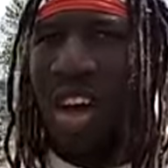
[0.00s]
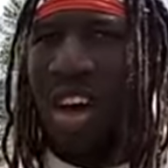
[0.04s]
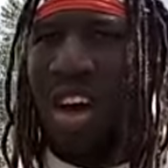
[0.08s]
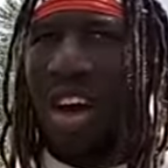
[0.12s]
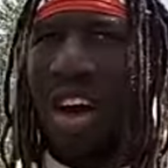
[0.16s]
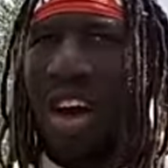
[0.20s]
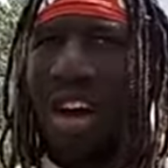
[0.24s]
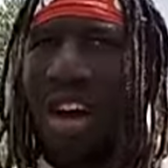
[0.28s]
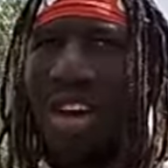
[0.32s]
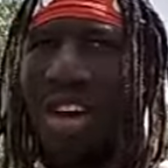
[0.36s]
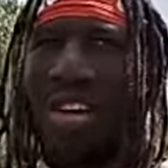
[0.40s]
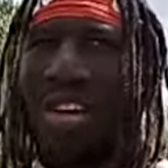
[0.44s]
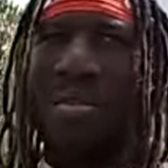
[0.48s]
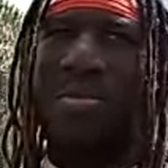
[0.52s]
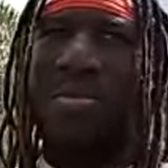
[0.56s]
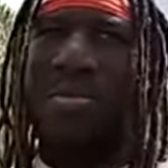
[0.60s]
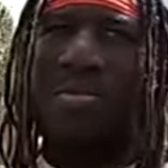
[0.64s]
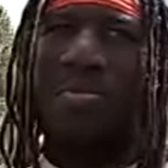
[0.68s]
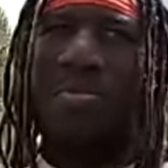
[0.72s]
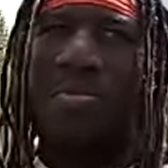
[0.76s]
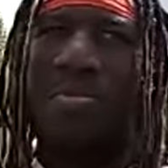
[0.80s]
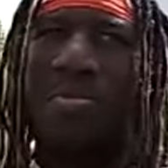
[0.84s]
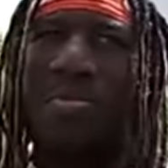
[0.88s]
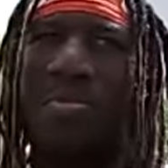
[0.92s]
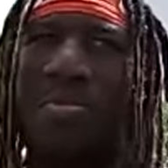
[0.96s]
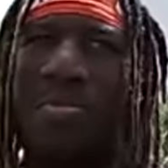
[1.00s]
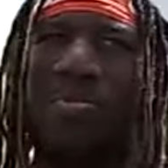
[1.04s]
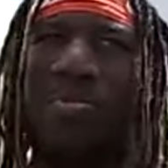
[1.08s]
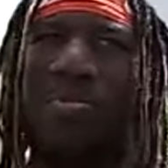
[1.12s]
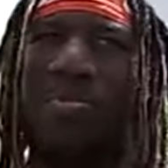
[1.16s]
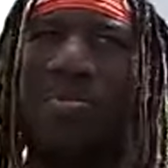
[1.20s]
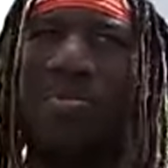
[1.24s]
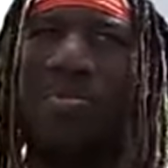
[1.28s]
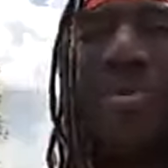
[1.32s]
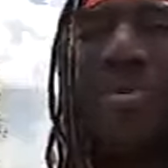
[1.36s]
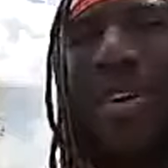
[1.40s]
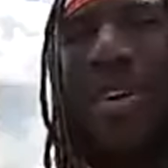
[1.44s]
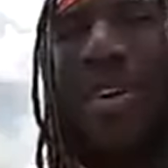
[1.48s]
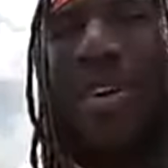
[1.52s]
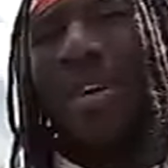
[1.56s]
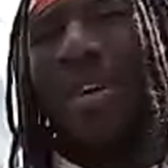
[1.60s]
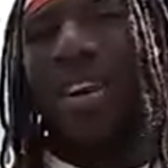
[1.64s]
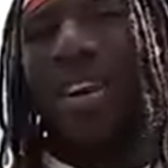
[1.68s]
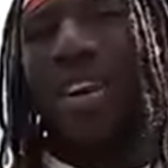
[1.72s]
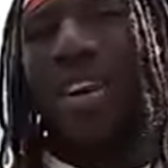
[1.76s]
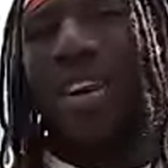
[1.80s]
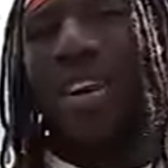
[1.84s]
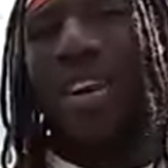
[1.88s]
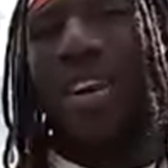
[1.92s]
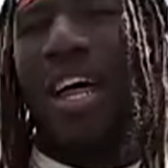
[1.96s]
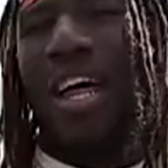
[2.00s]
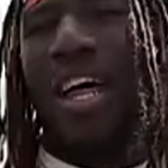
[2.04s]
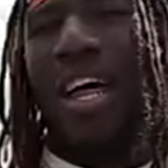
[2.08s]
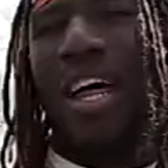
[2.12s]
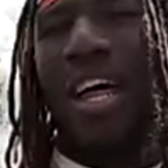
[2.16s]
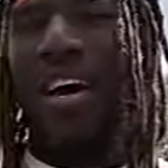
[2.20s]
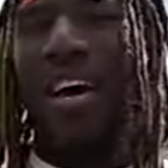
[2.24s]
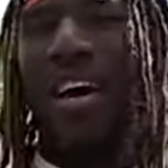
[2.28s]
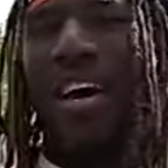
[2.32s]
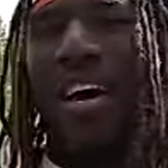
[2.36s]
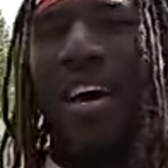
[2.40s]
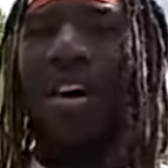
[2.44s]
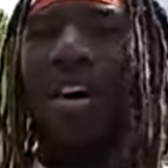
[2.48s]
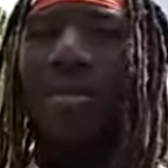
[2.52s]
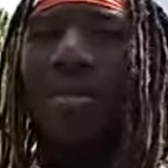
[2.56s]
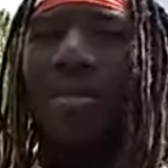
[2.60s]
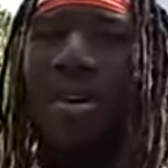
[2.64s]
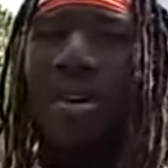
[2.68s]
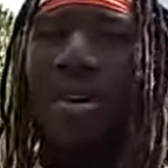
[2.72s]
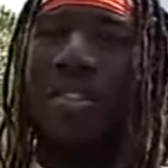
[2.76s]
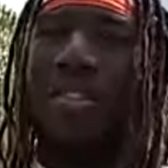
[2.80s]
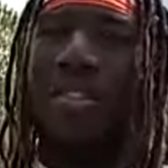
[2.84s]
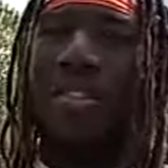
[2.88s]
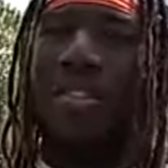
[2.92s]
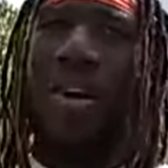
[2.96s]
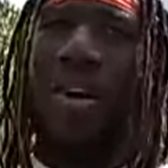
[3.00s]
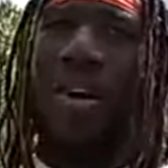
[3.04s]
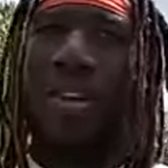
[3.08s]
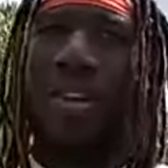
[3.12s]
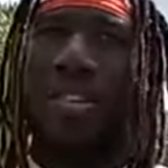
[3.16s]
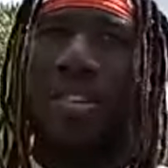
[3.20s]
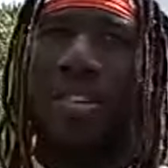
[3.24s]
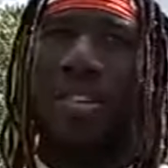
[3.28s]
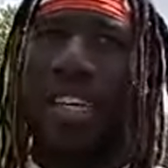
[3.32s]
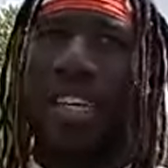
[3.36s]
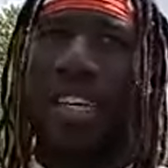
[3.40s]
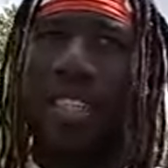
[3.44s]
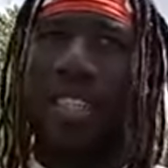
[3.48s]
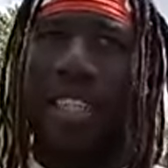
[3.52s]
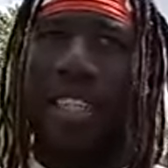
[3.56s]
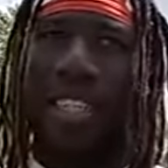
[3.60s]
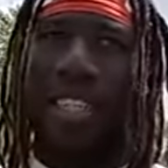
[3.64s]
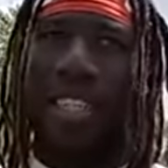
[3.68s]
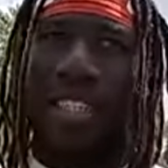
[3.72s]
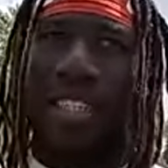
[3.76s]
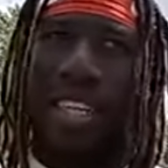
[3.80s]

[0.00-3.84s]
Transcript: I spent a lot of time just working on technique.